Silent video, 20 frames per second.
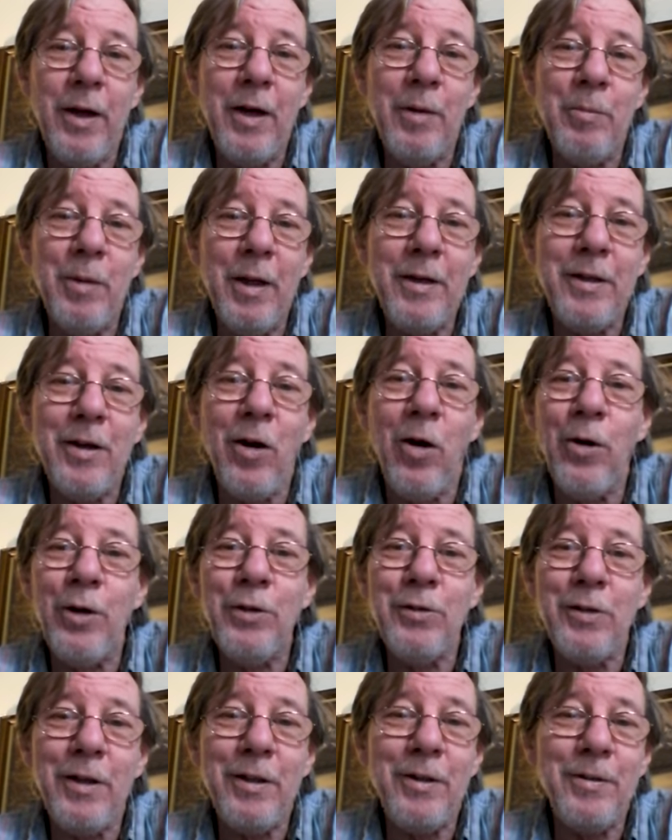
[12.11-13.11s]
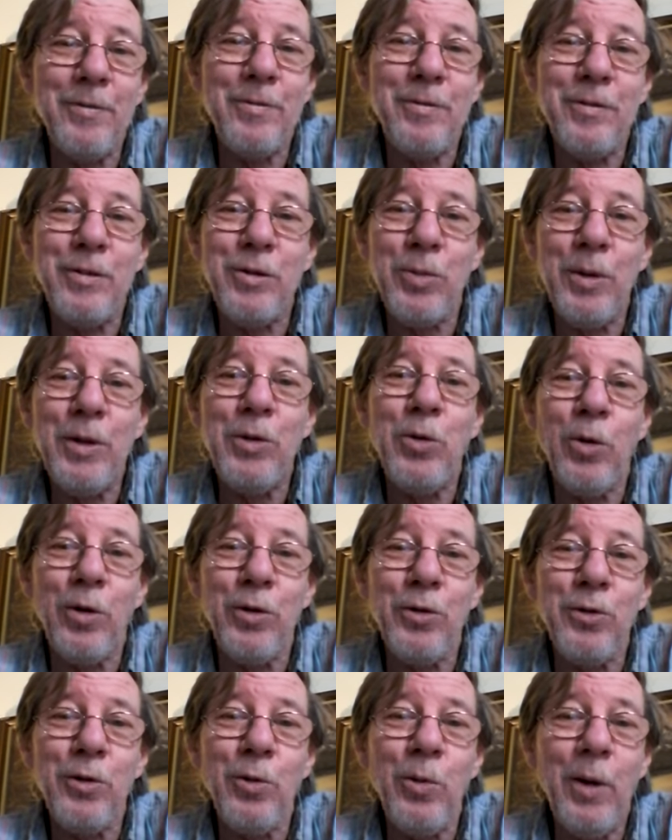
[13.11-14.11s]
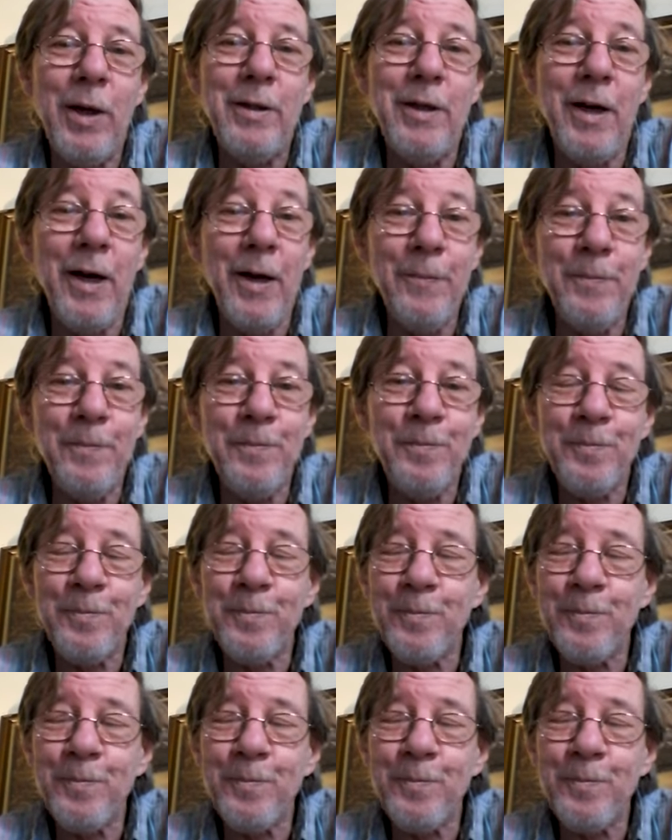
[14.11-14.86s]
And I'm like always like three quarters of the way done.